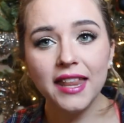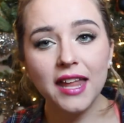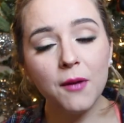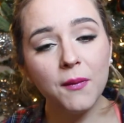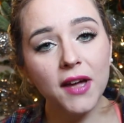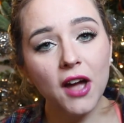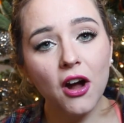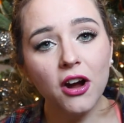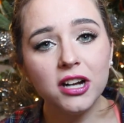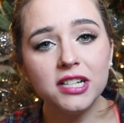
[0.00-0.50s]

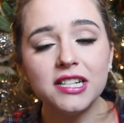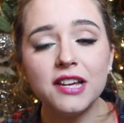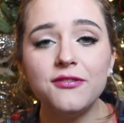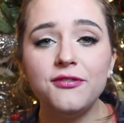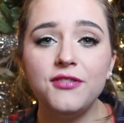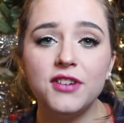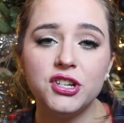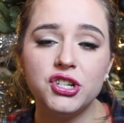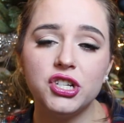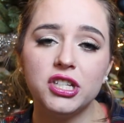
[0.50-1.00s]
Now, we aren't
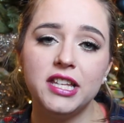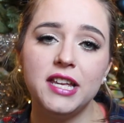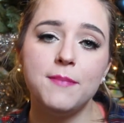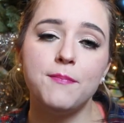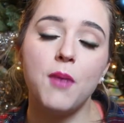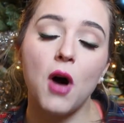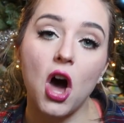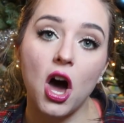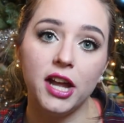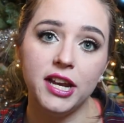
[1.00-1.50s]
officially
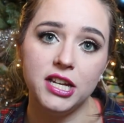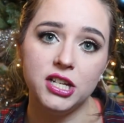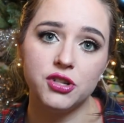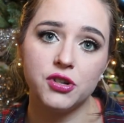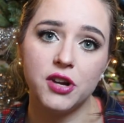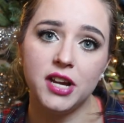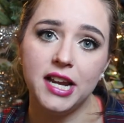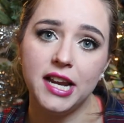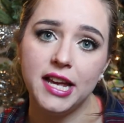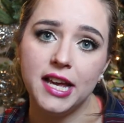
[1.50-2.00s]
potty
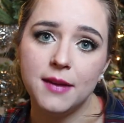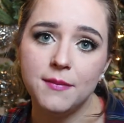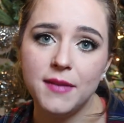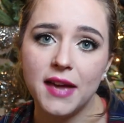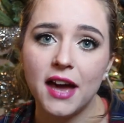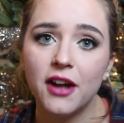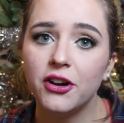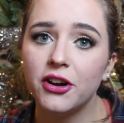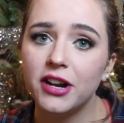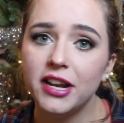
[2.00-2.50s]
training him
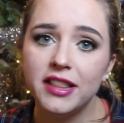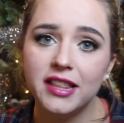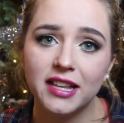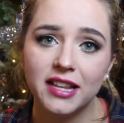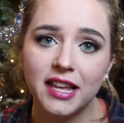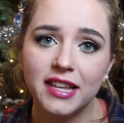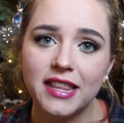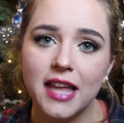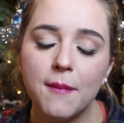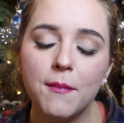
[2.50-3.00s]
yet or
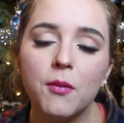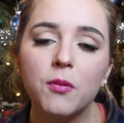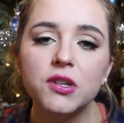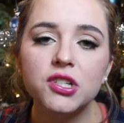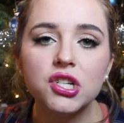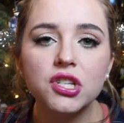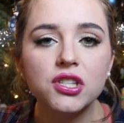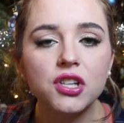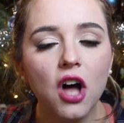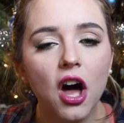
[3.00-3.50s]
anything like that, but
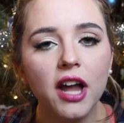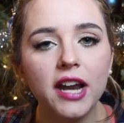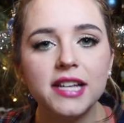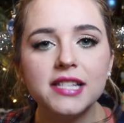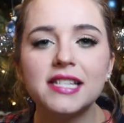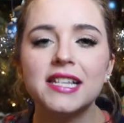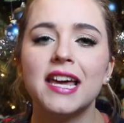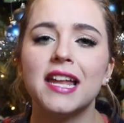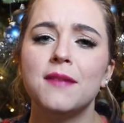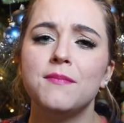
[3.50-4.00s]
we just got
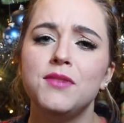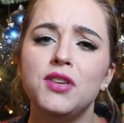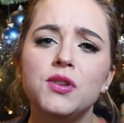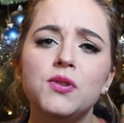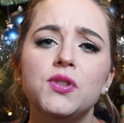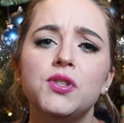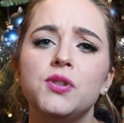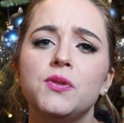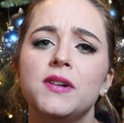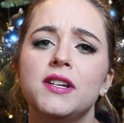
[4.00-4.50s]
it to get him
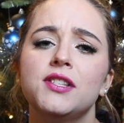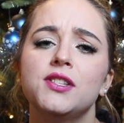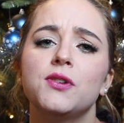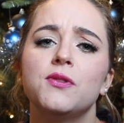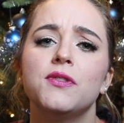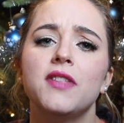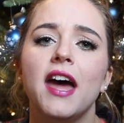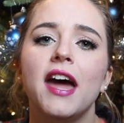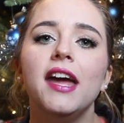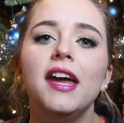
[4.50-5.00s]
used to it
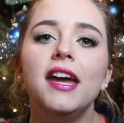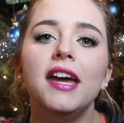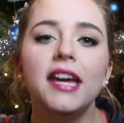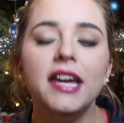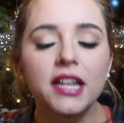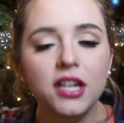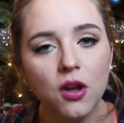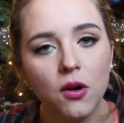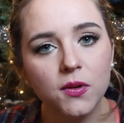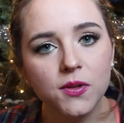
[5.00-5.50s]
so that
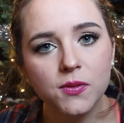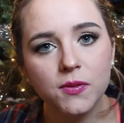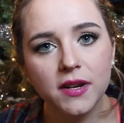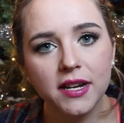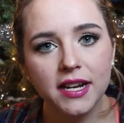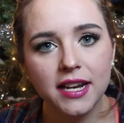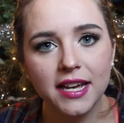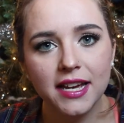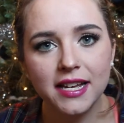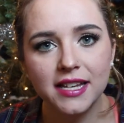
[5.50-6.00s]
he knows
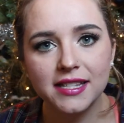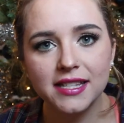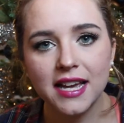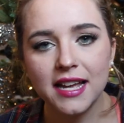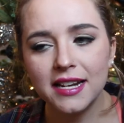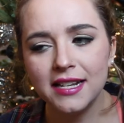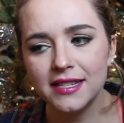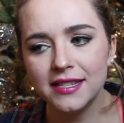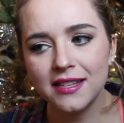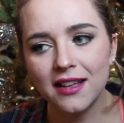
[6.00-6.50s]
what it is
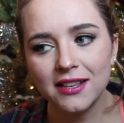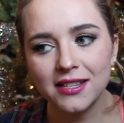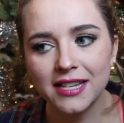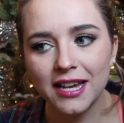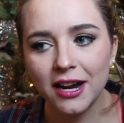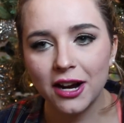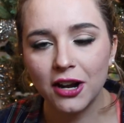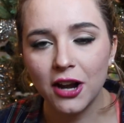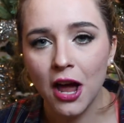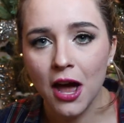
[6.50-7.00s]
and he's not
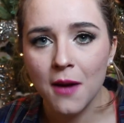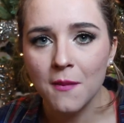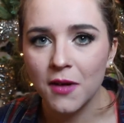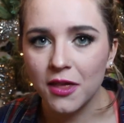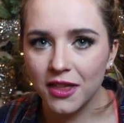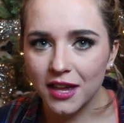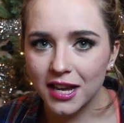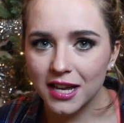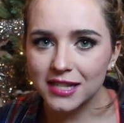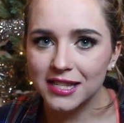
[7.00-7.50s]
scared.
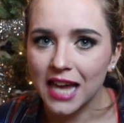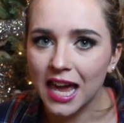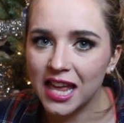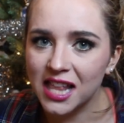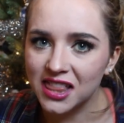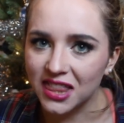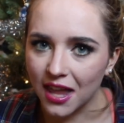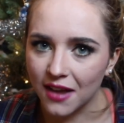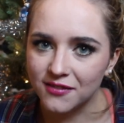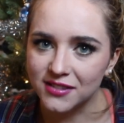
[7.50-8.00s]
The thing is,
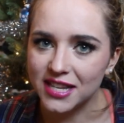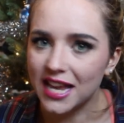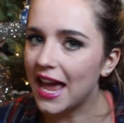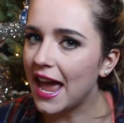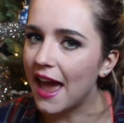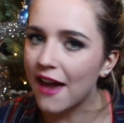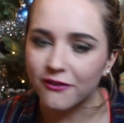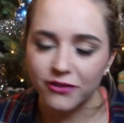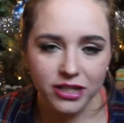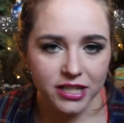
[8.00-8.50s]
he loves
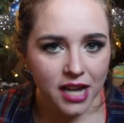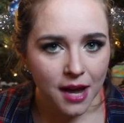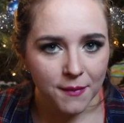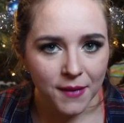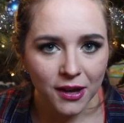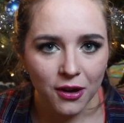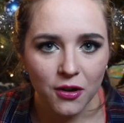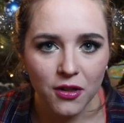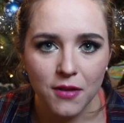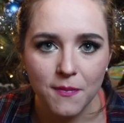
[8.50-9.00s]
it. Every
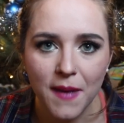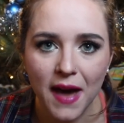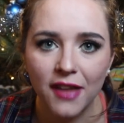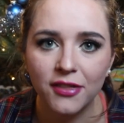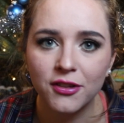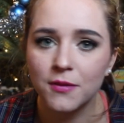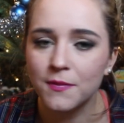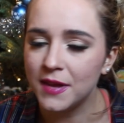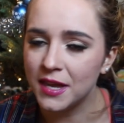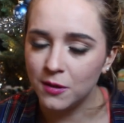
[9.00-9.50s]
time I go to the
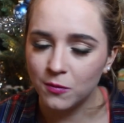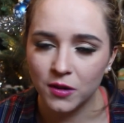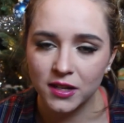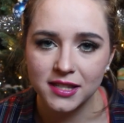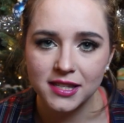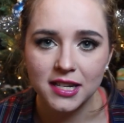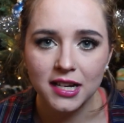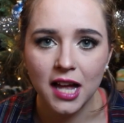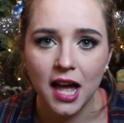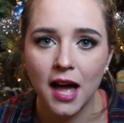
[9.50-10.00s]
bathroom, he
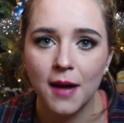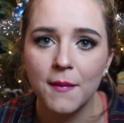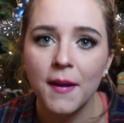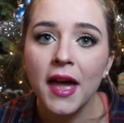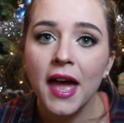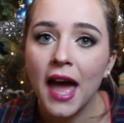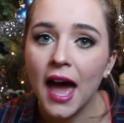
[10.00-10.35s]
wants to come